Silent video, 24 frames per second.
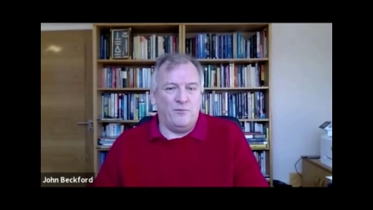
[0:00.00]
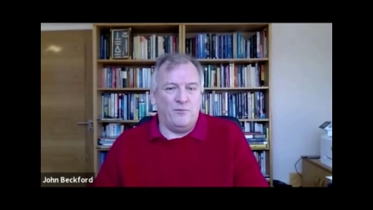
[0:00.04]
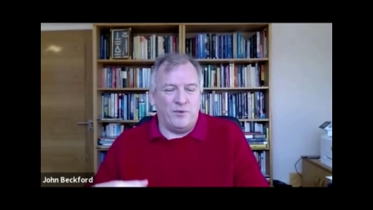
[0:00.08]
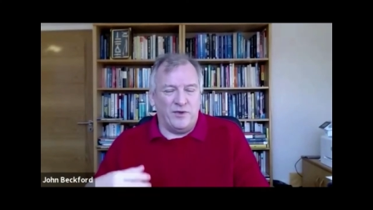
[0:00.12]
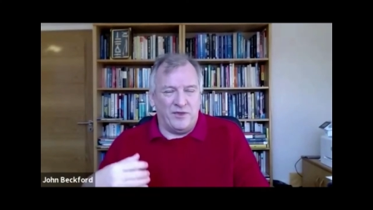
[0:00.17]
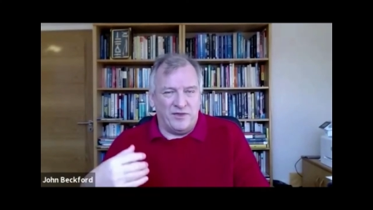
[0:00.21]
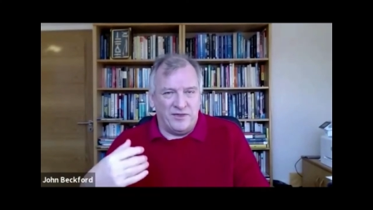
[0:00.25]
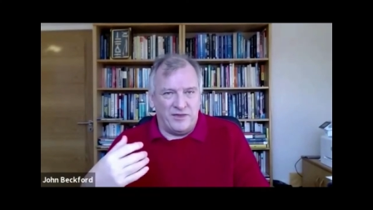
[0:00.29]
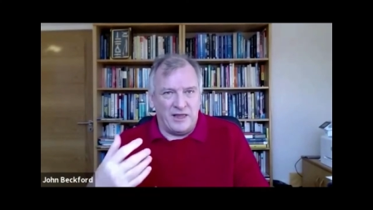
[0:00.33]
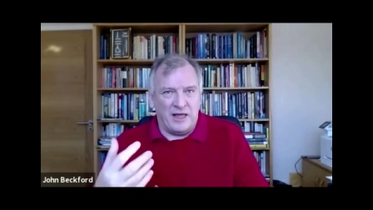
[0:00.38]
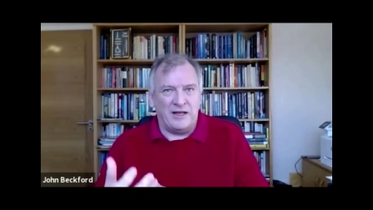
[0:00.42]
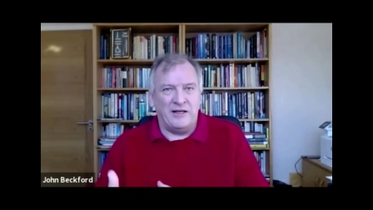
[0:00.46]

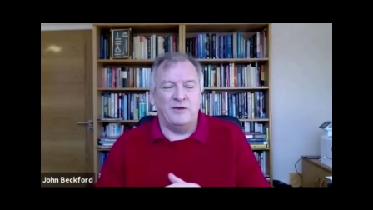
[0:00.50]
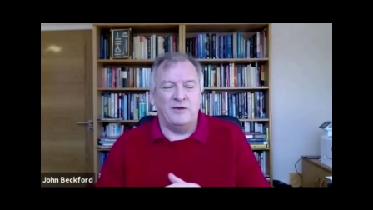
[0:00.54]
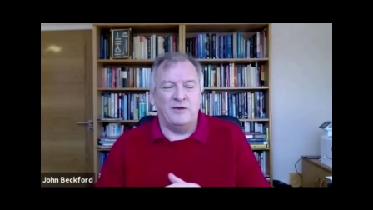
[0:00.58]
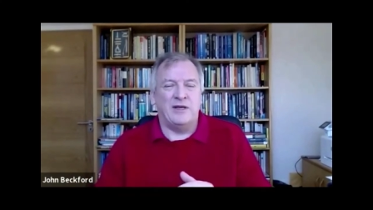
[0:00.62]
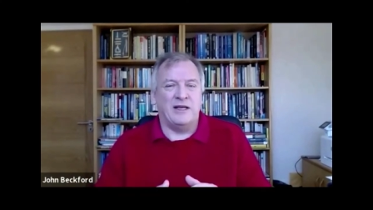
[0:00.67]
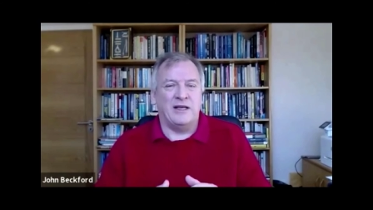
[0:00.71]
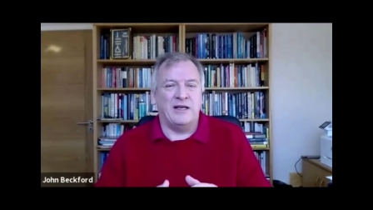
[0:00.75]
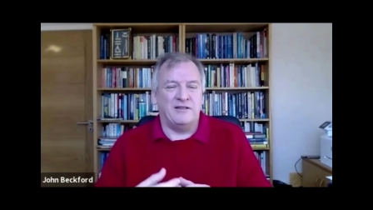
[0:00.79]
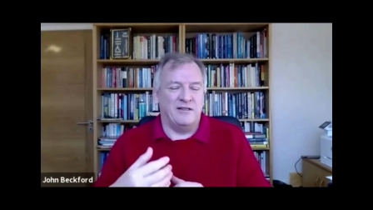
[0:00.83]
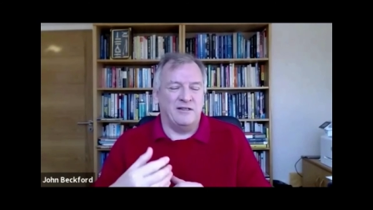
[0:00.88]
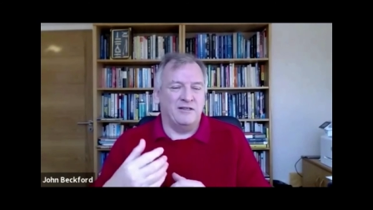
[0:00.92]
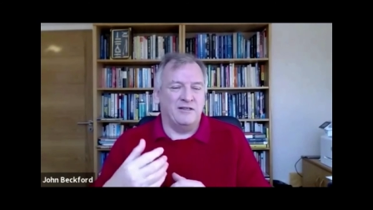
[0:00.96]
but then you
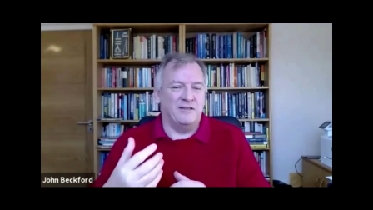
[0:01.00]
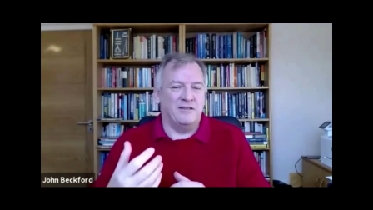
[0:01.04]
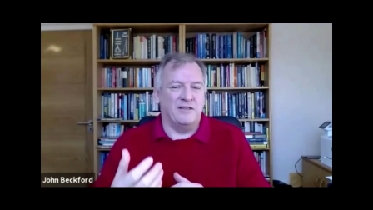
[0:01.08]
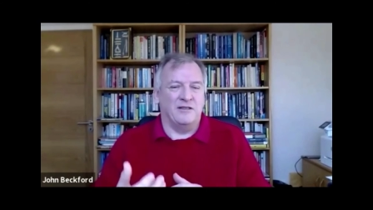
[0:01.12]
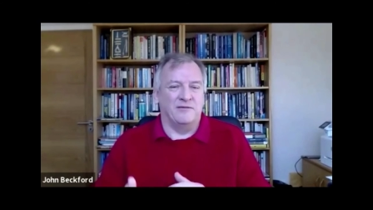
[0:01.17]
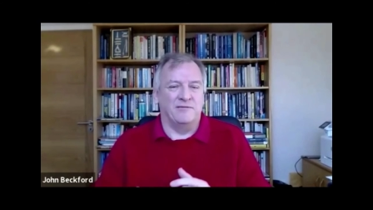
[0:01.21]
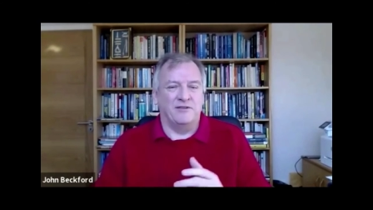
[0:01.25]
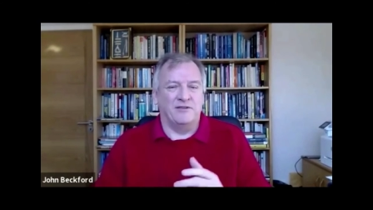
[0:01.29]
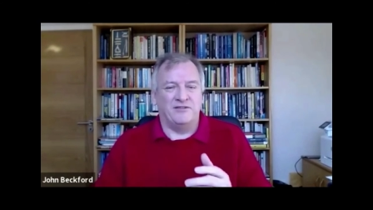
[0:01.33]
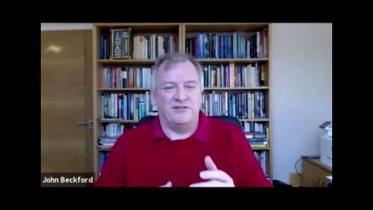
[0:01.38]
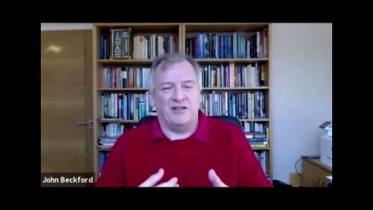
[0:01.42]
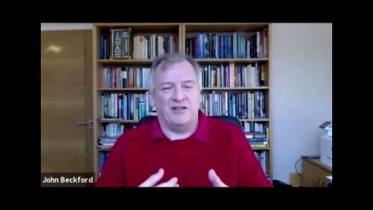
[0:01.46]
get into the
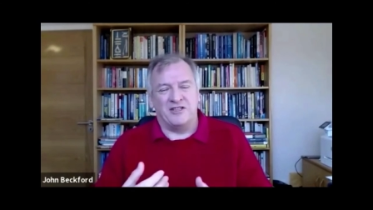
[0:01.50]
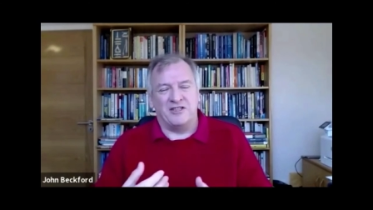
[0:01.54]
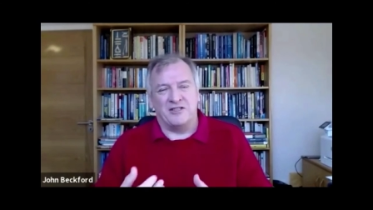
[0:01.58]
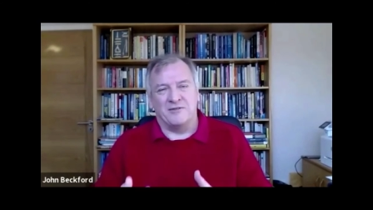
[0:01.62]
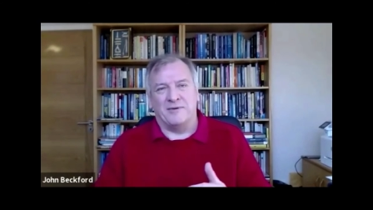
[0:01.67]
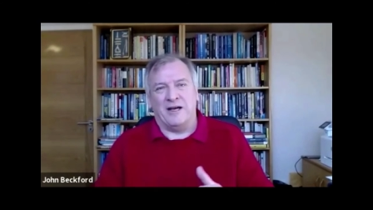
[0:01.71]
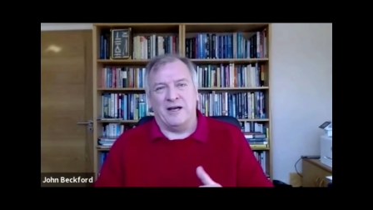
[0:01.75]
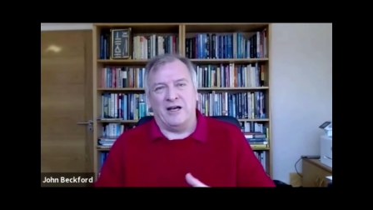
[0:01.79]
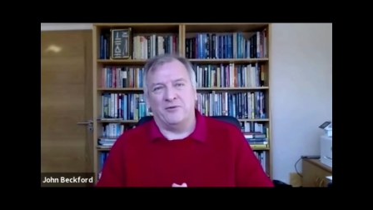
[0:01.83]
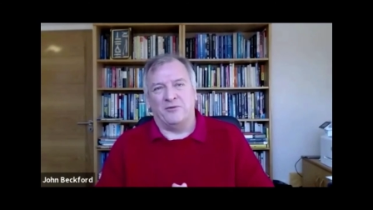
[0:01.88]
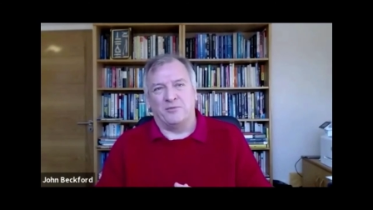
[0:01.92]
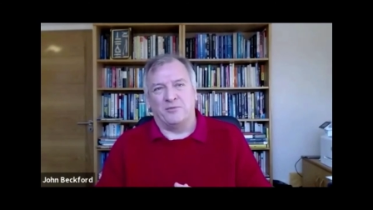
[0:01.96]
conversation
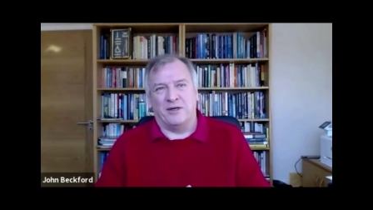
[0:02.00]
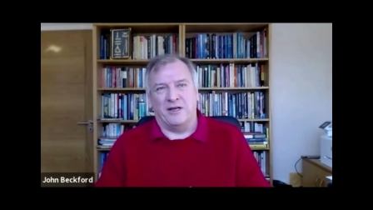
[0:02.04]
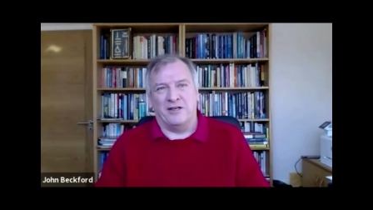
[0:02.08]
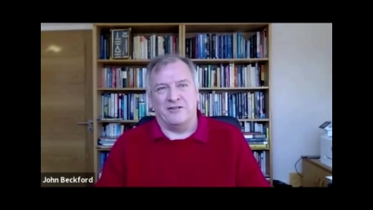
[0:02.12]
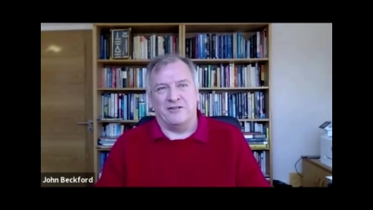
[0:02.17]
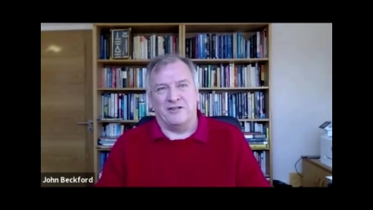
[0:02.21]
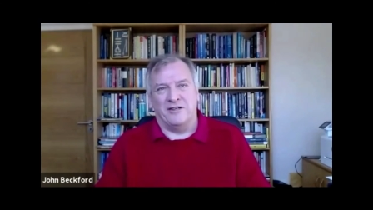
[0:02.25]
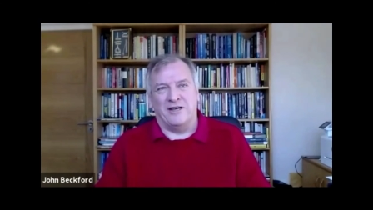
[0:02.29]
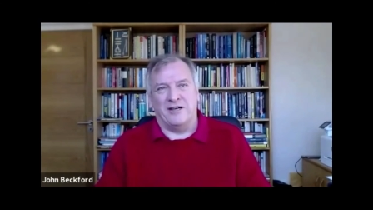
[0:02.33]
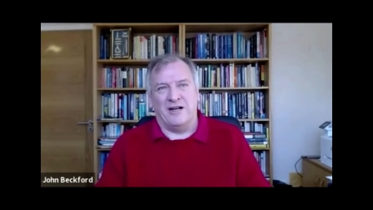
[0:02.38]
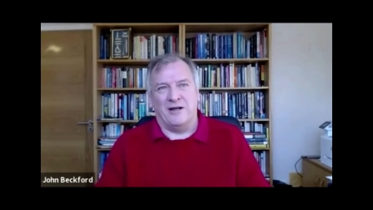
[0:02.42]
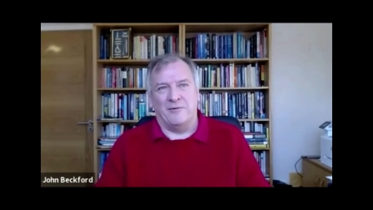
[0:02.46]
about
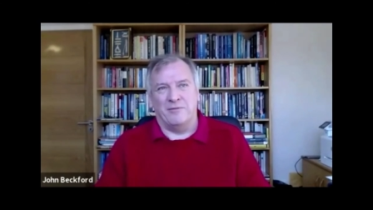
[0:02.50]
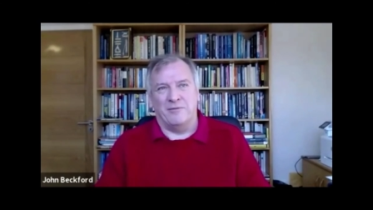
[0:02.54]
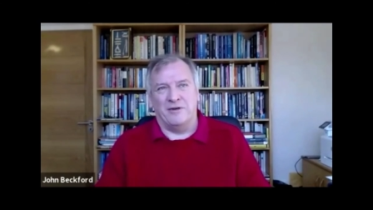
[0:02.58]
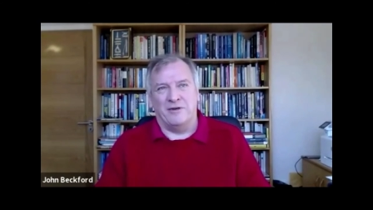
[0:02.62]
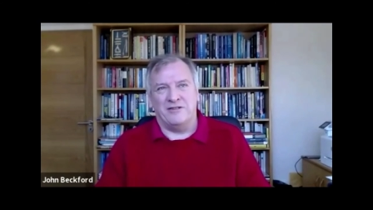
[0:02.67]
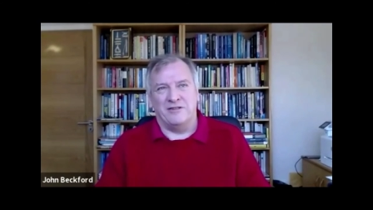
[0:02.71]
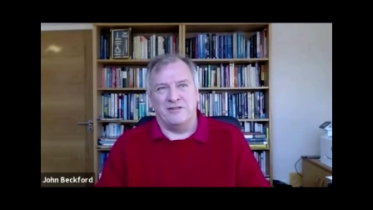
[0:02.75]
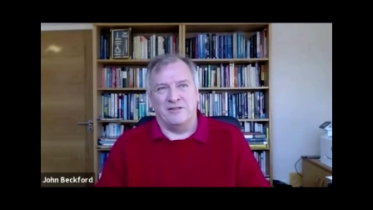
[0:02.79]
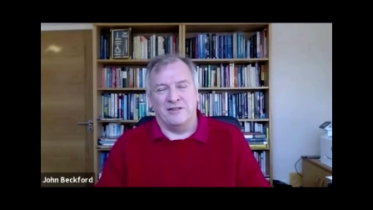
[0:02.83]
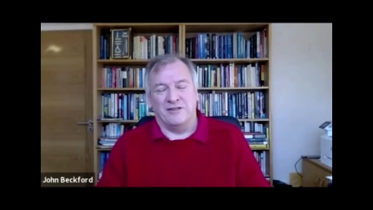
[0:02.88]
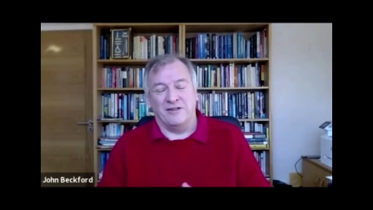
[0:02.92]
aspiration and ambition.